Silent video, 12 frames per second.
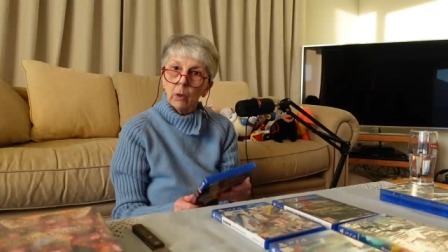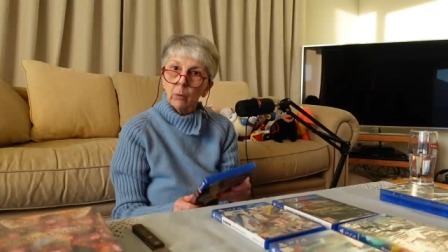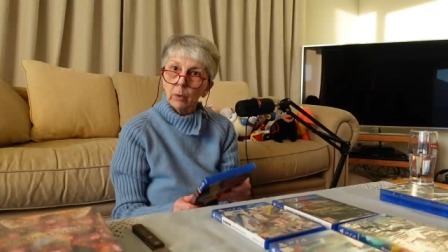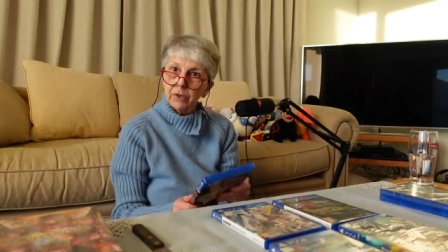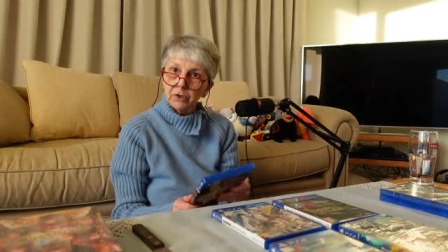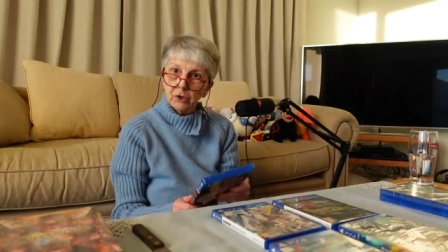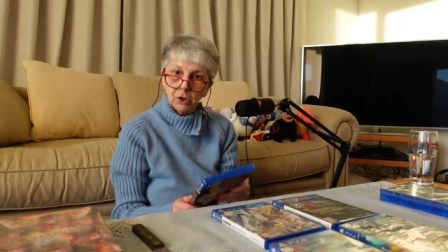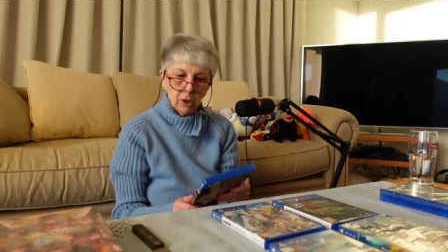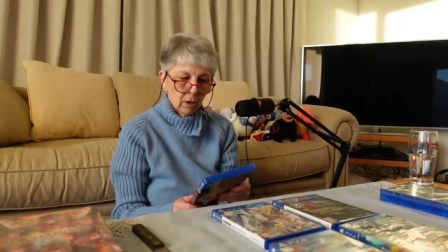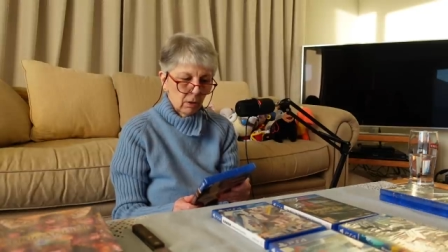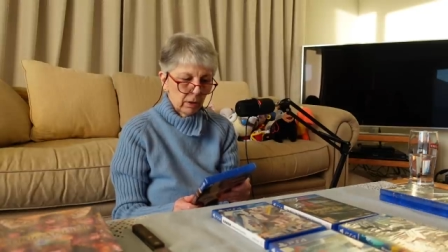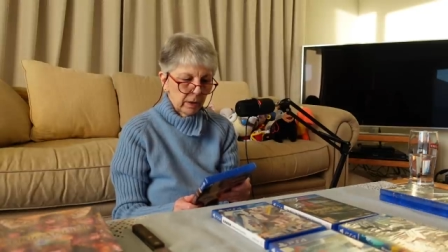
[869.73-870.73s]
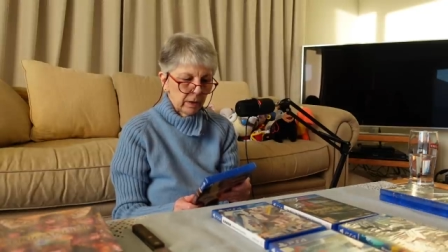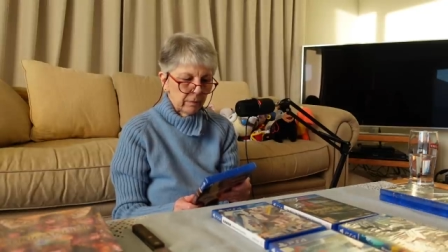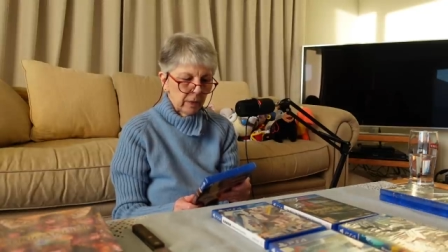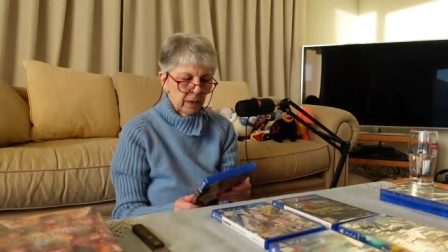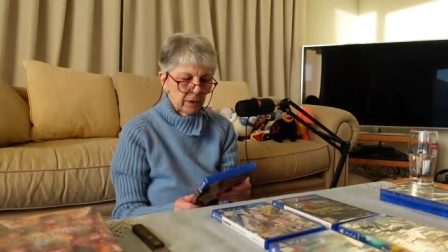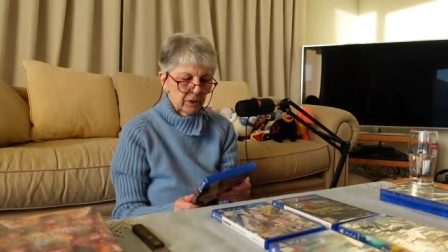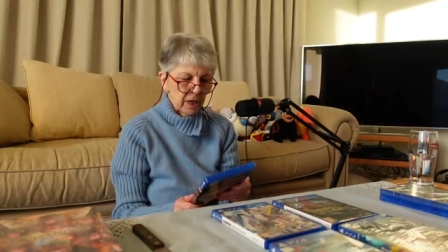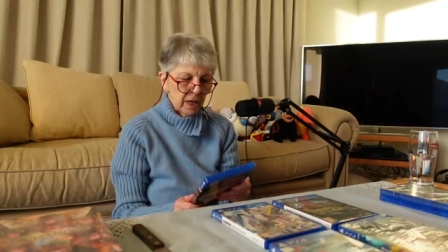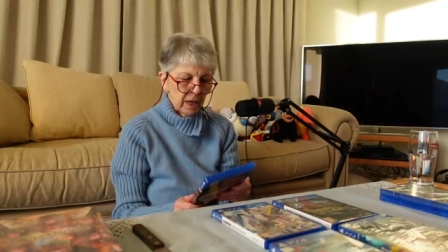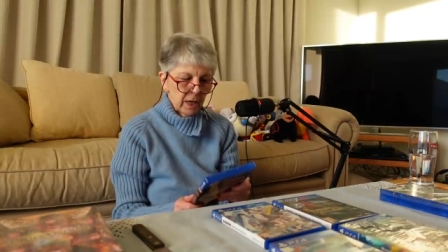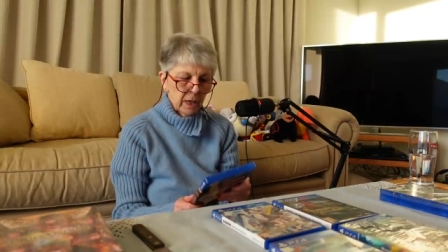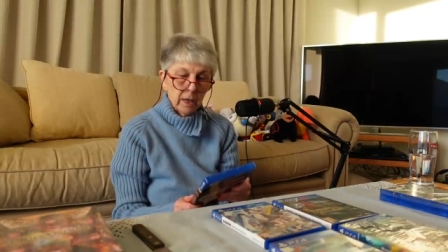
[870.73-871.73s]
with time and
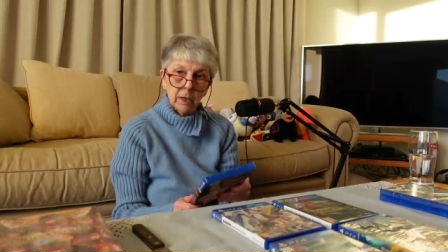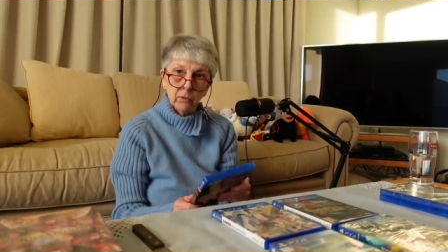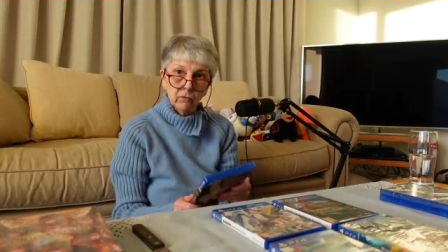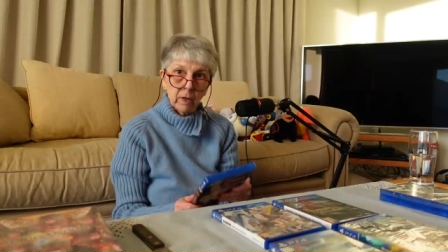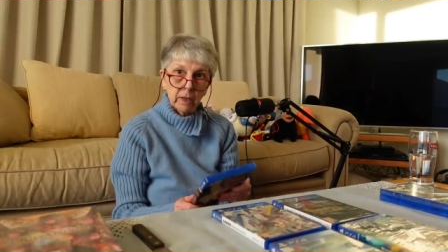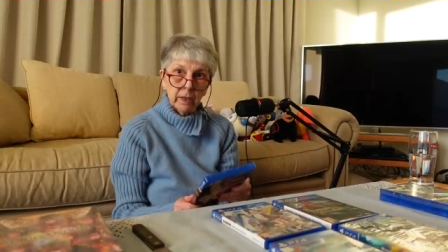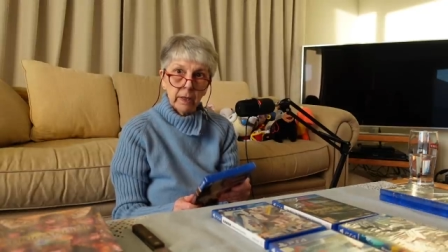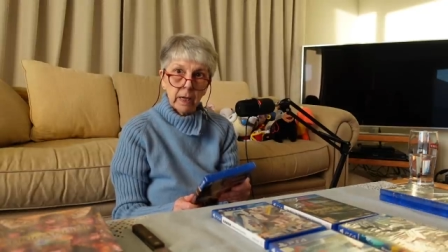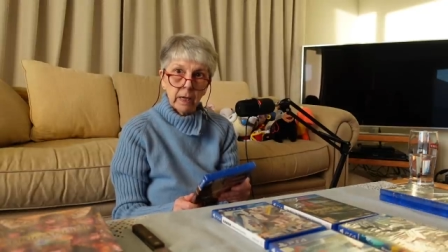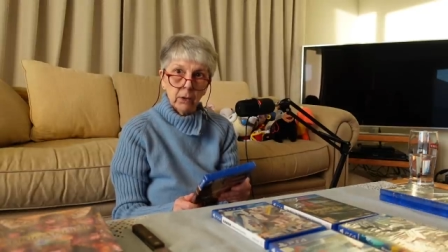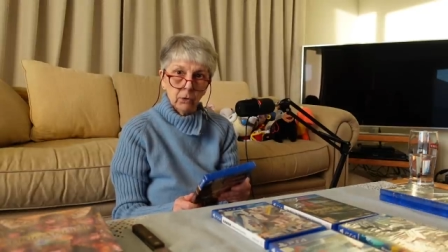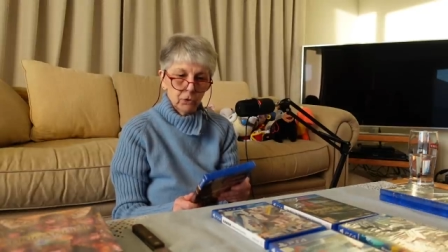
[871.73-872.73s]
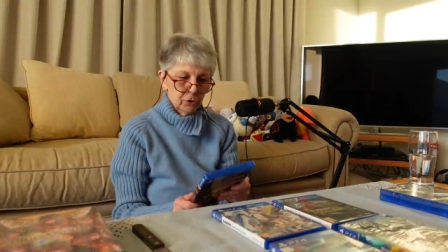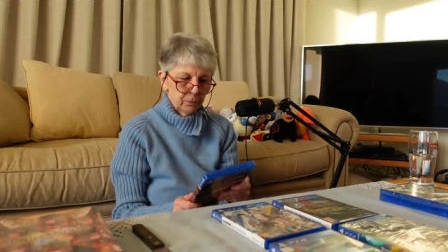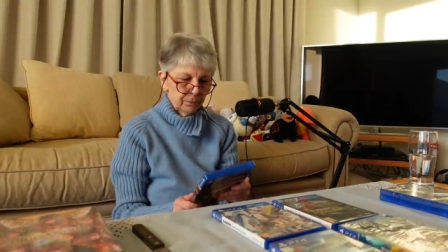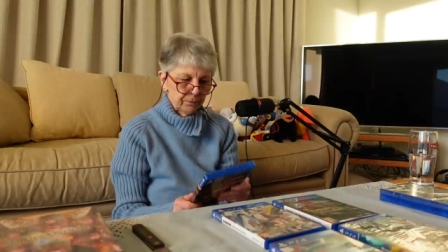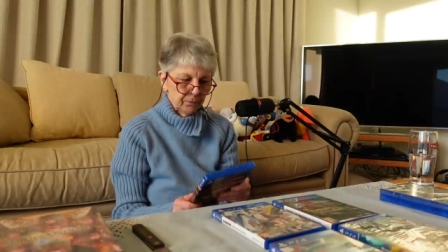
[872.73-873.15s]
air running out.